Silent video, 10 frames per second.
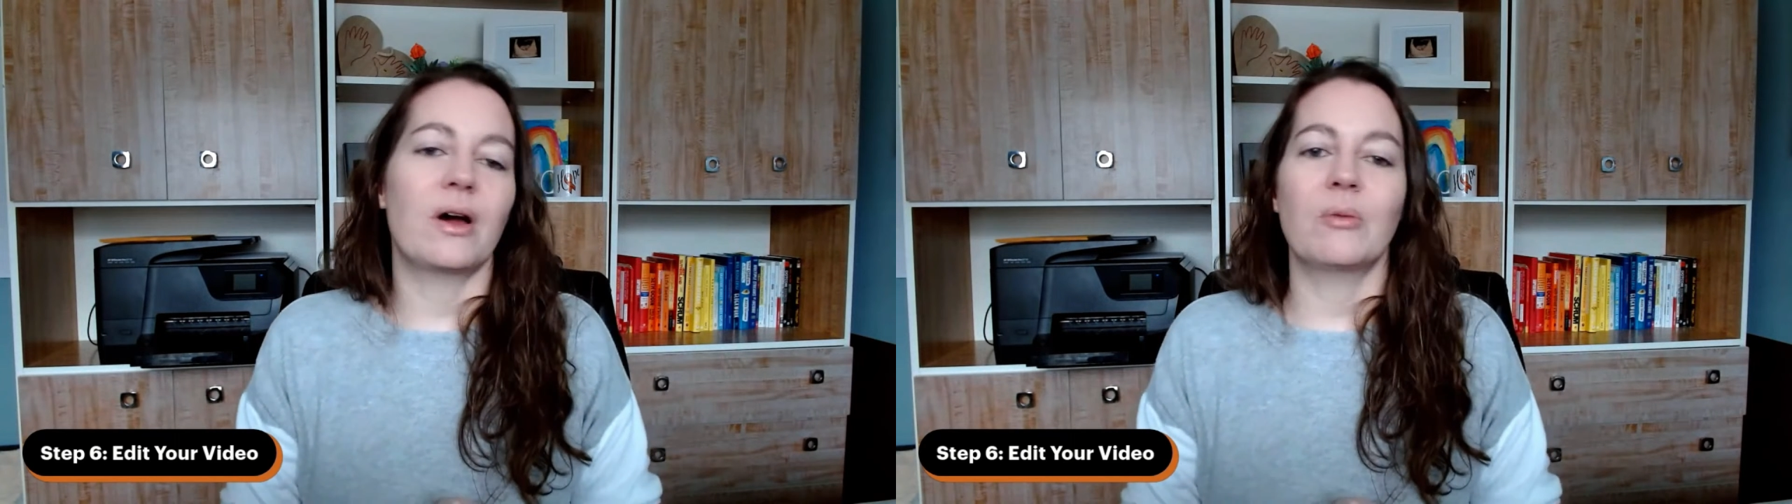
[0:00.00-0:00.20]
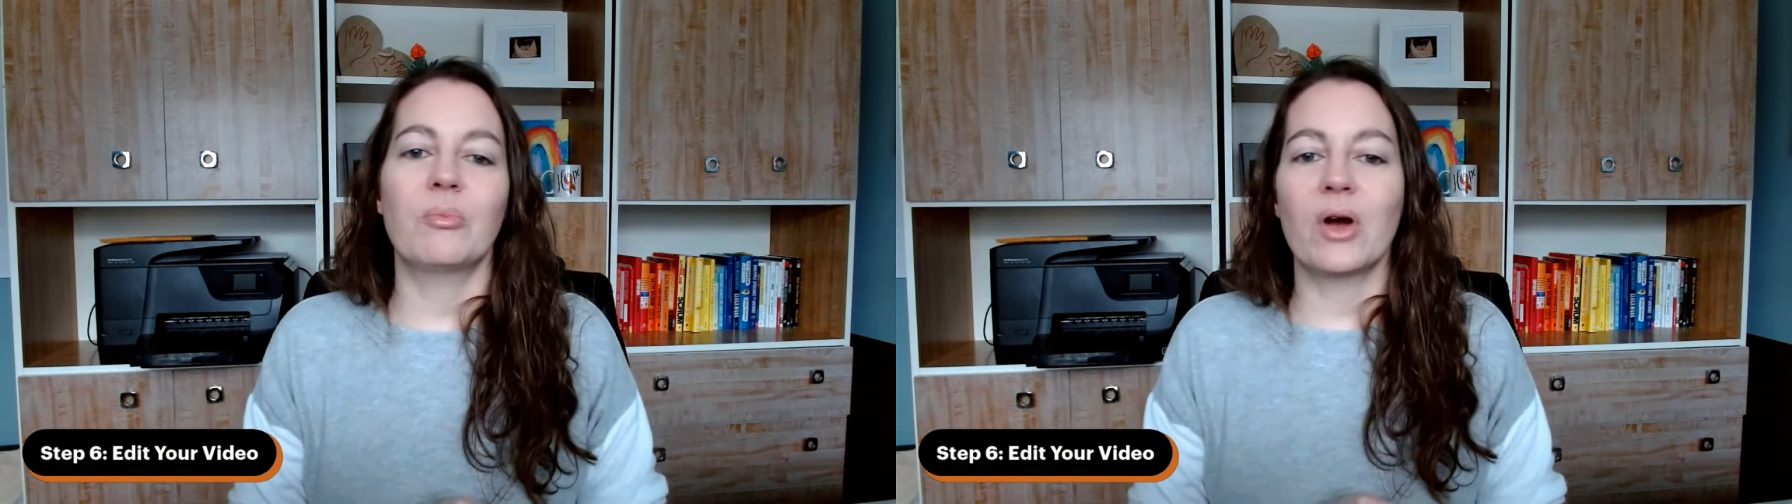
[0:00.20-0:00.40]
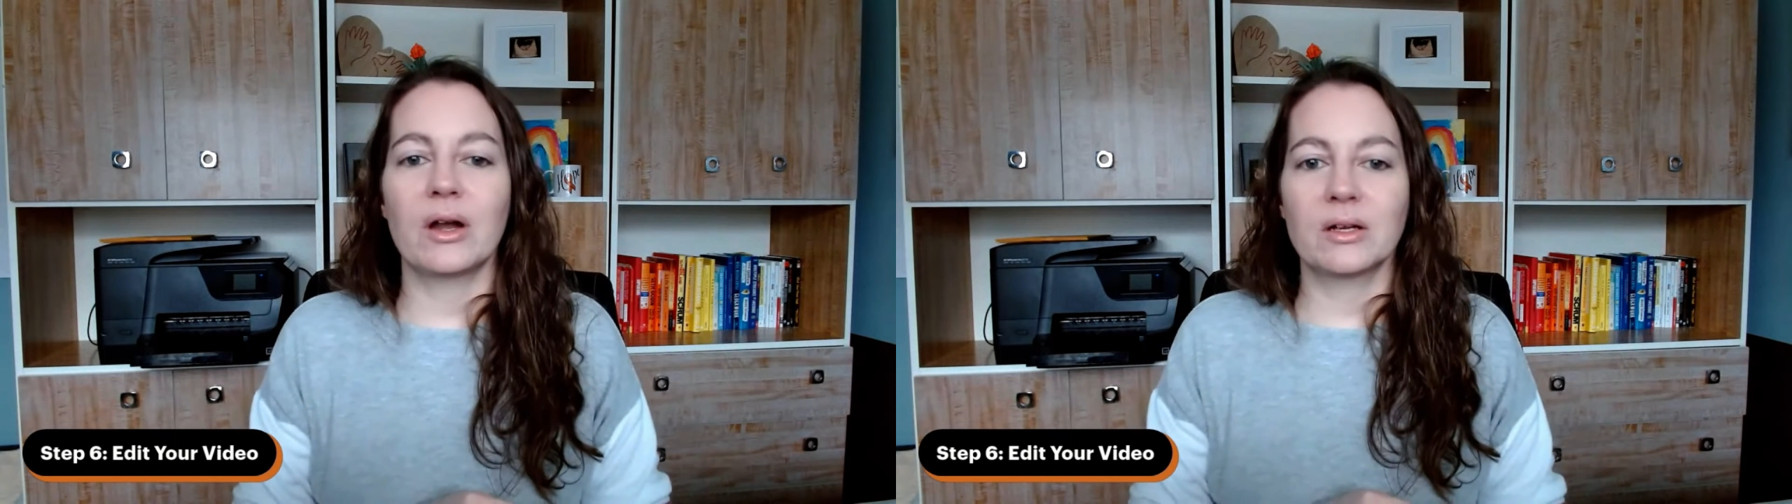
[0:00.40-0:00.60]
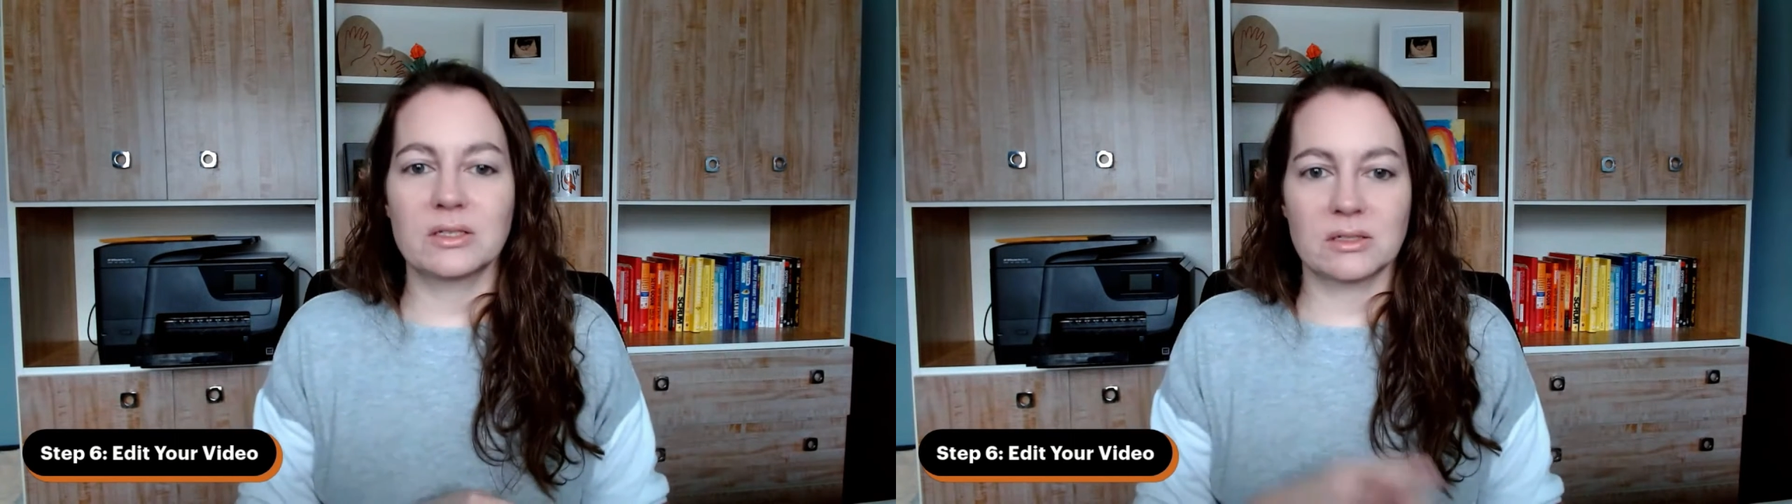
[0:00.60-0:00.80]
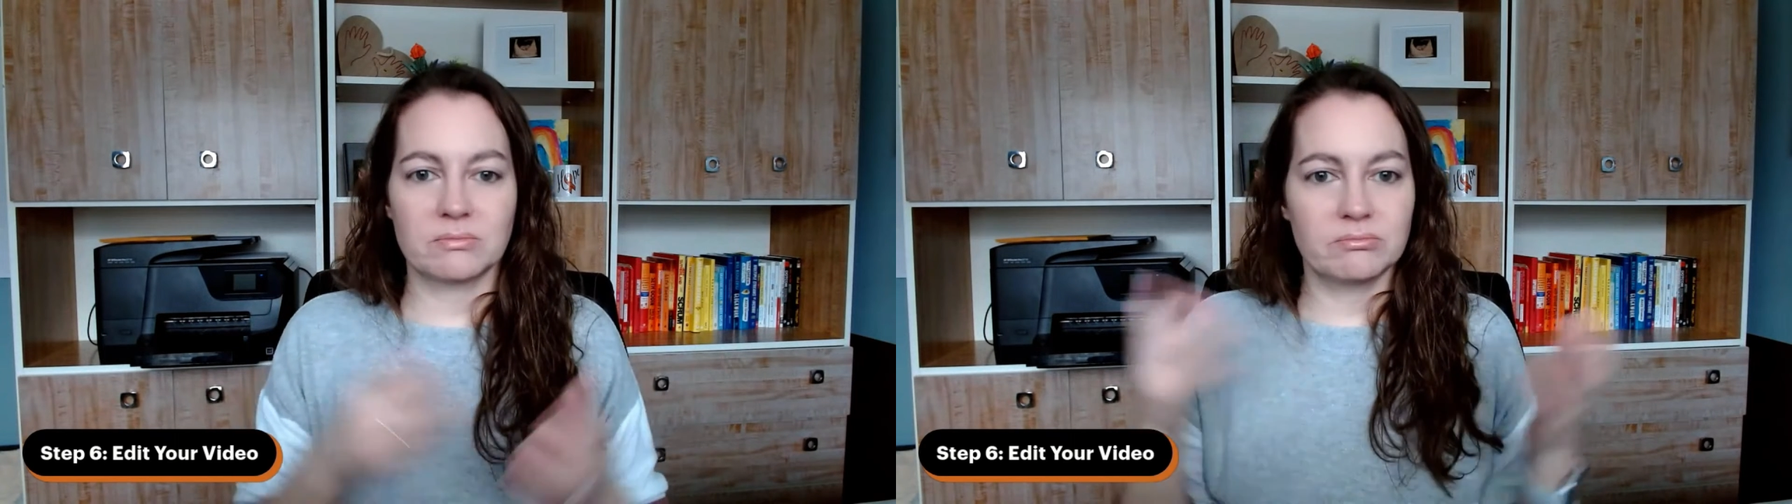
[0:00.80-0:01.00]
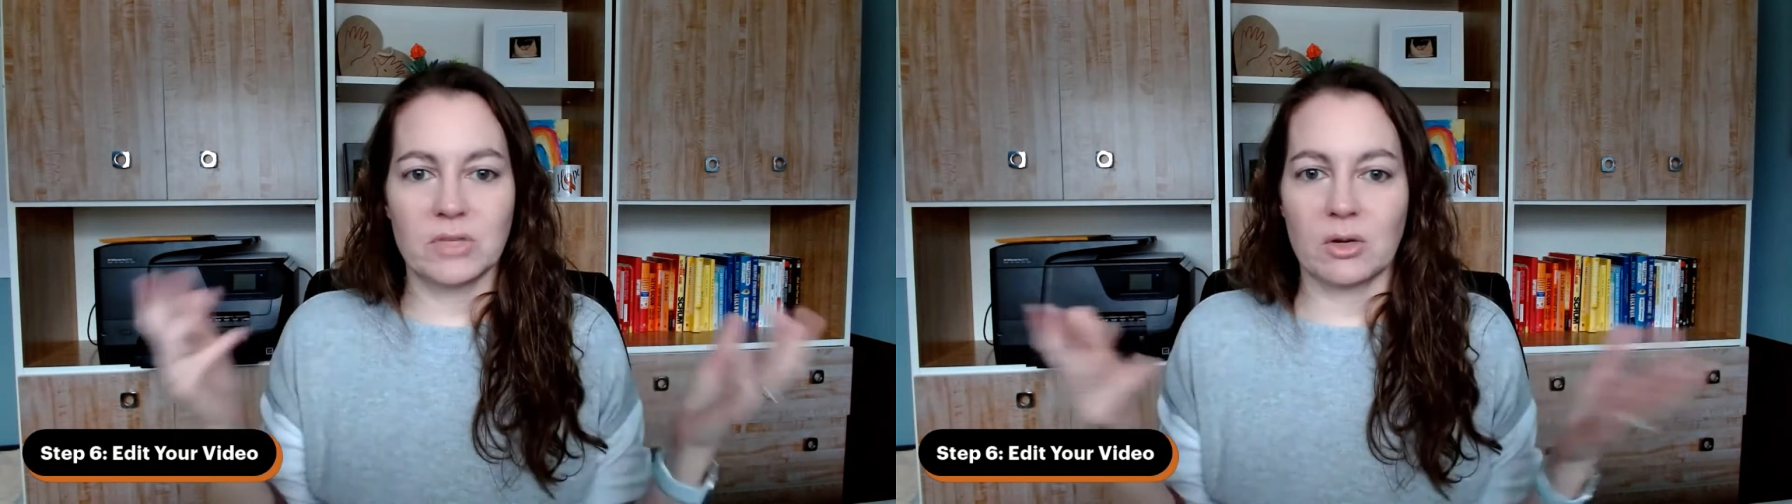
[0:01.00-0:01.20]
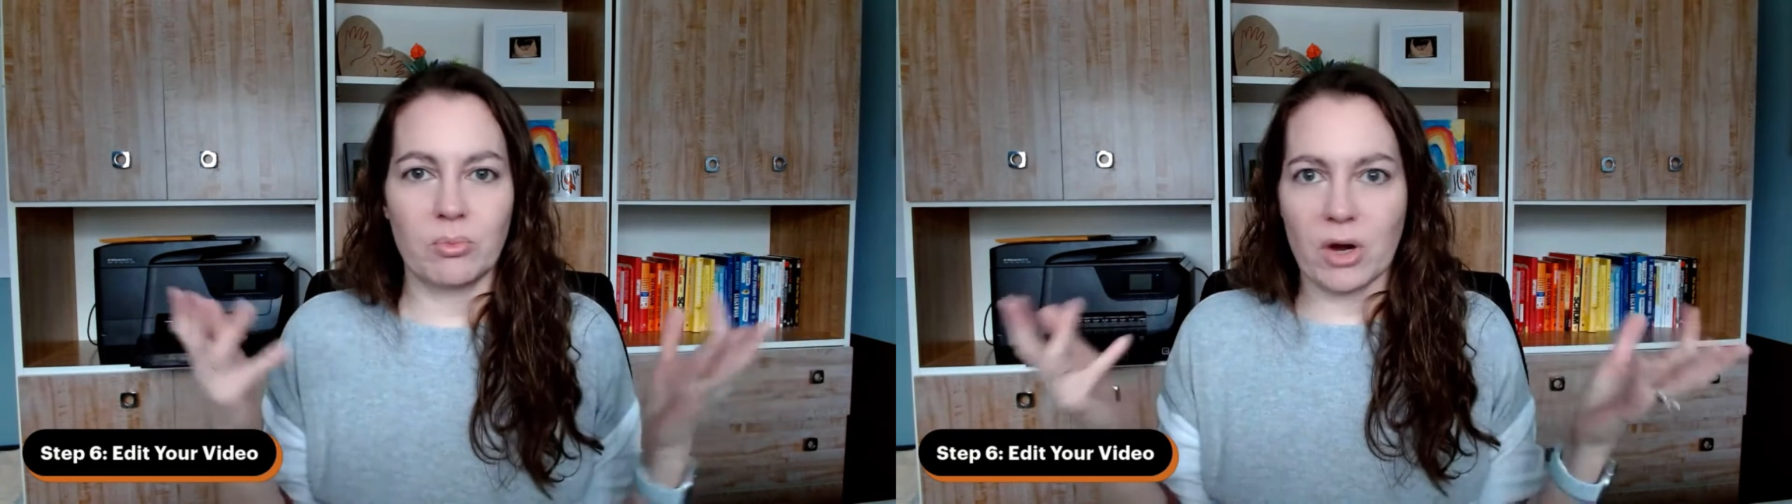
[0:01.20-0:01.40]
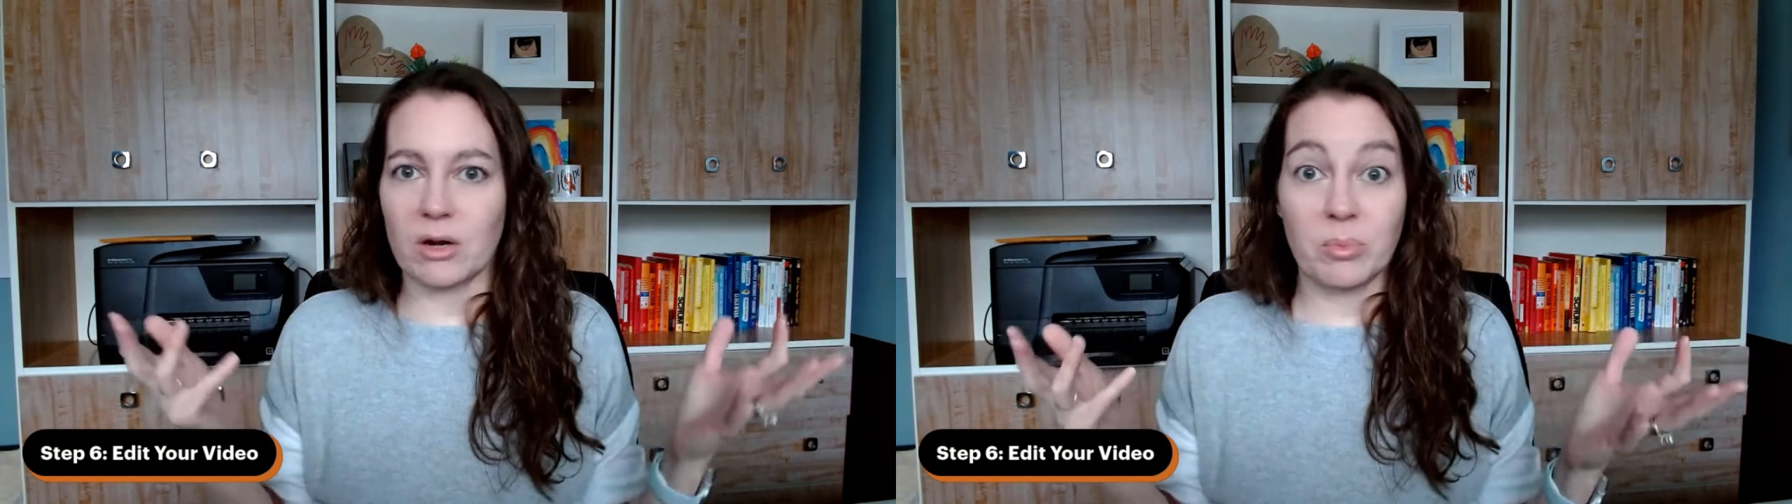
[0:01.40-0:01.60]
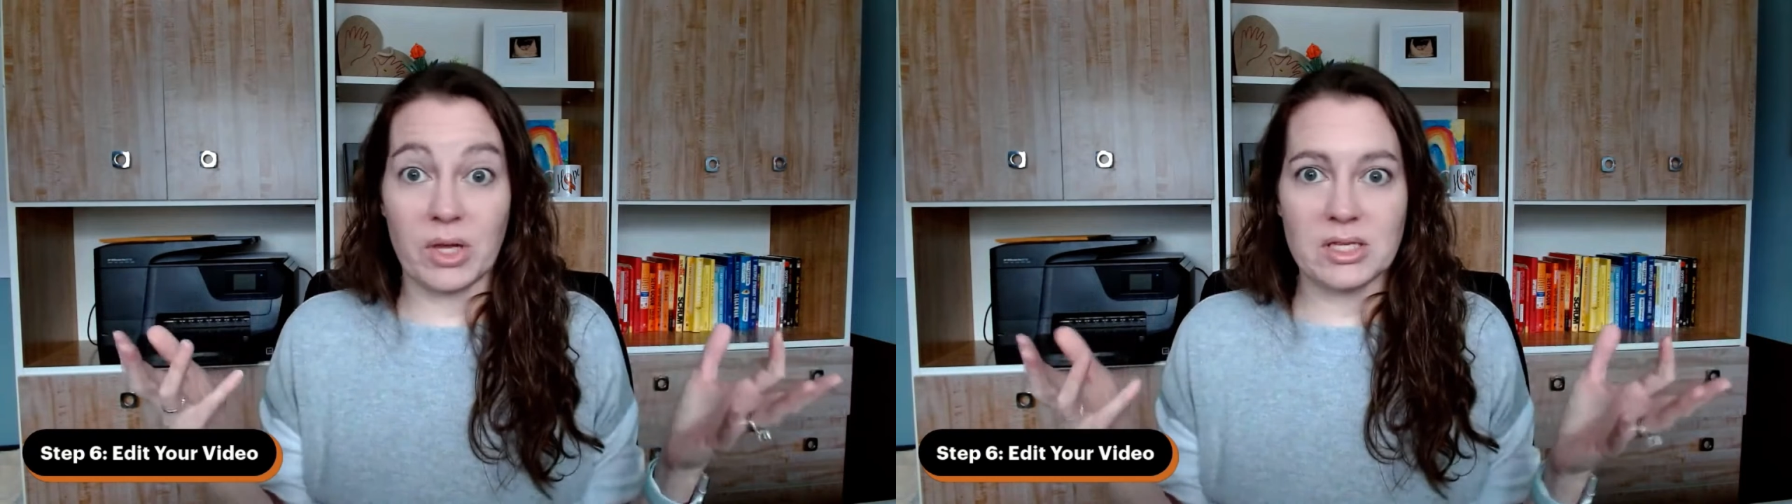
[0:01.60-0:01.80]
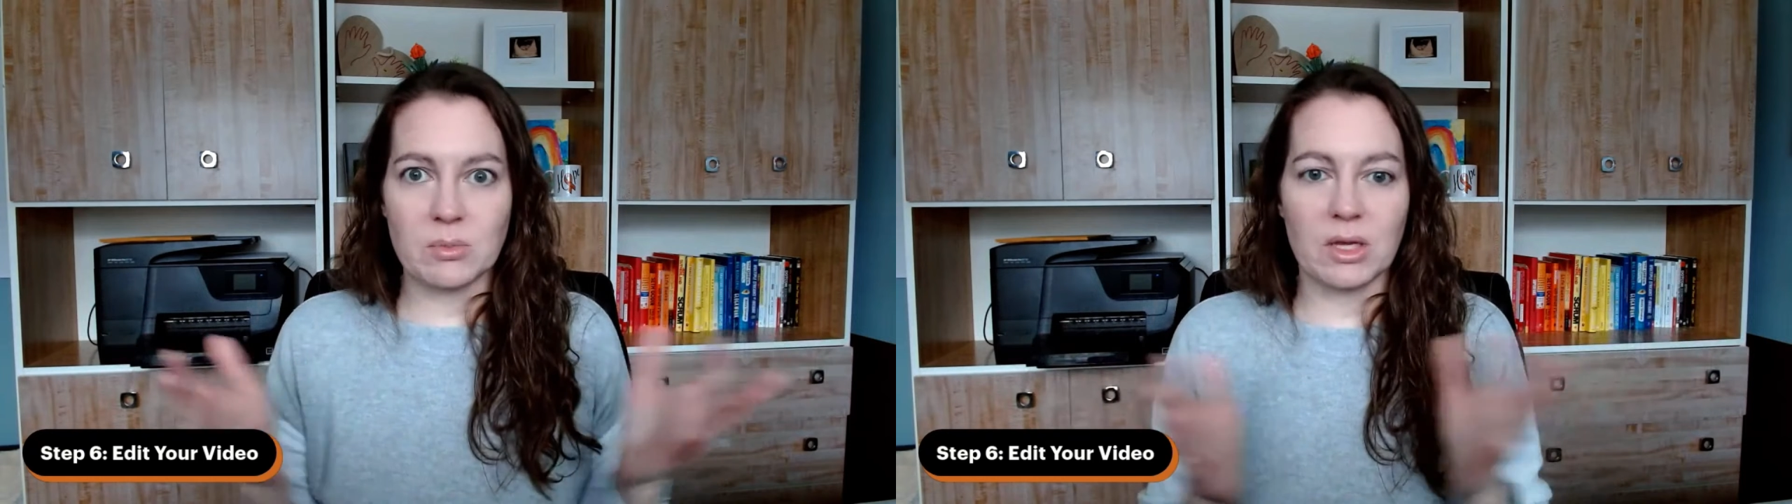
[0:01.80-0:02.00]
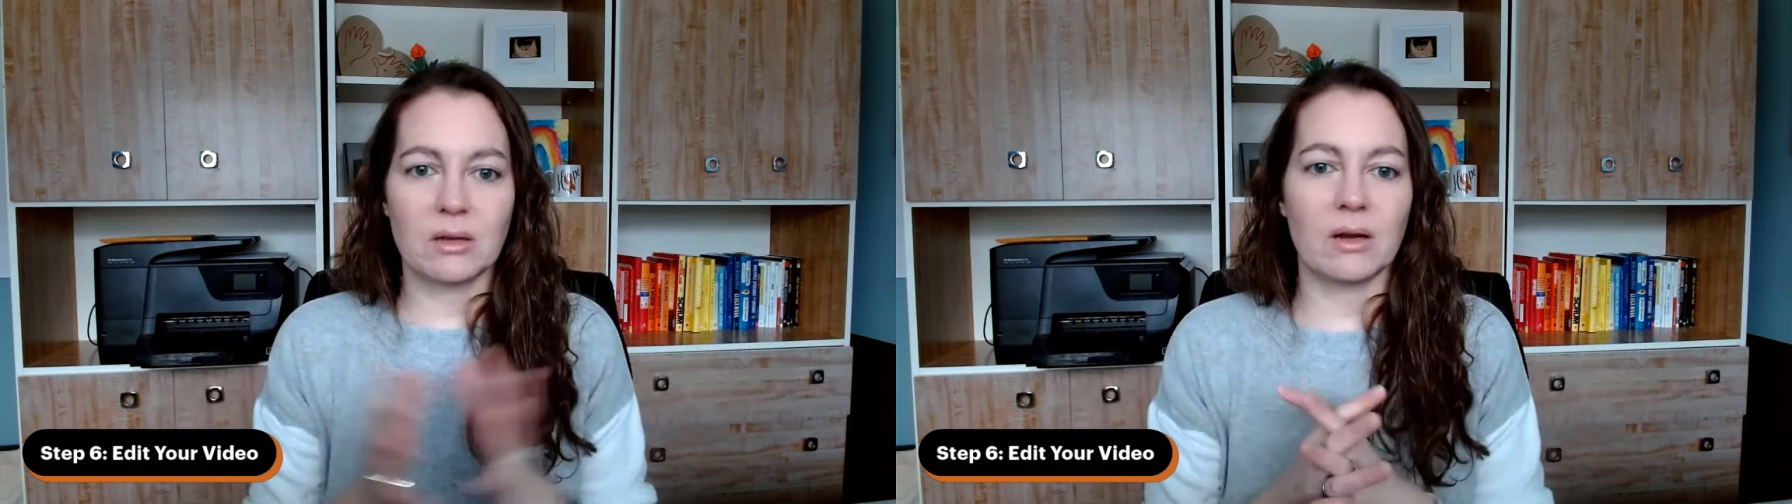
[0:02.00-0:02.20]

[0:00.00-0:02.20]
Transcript: product placement